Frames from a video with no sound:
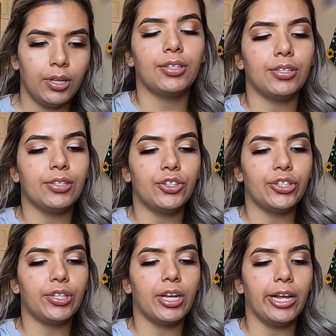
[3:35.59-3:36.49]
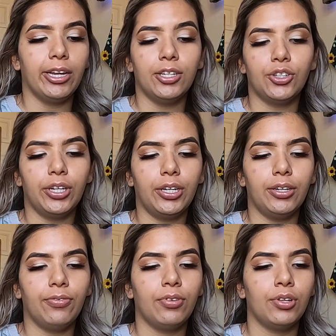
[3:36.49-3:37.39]
This is just a
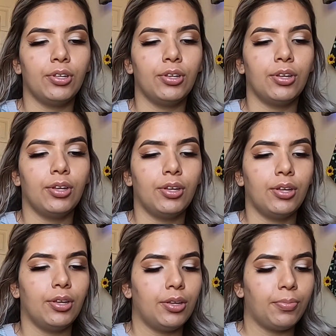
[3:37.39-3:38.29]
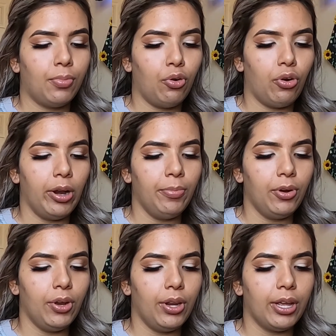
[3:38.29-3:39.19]
hydrating
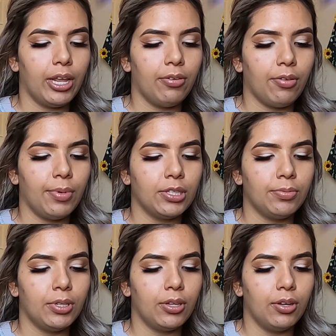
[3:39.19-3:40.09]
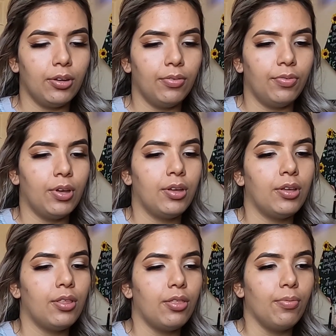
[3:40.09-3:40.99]
primer, and it kind of reminds me of
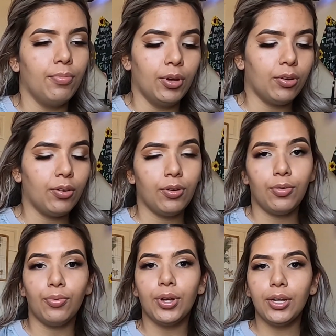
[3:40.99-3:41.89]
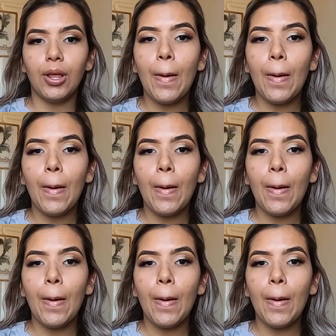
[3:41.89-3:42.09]
the Milk one.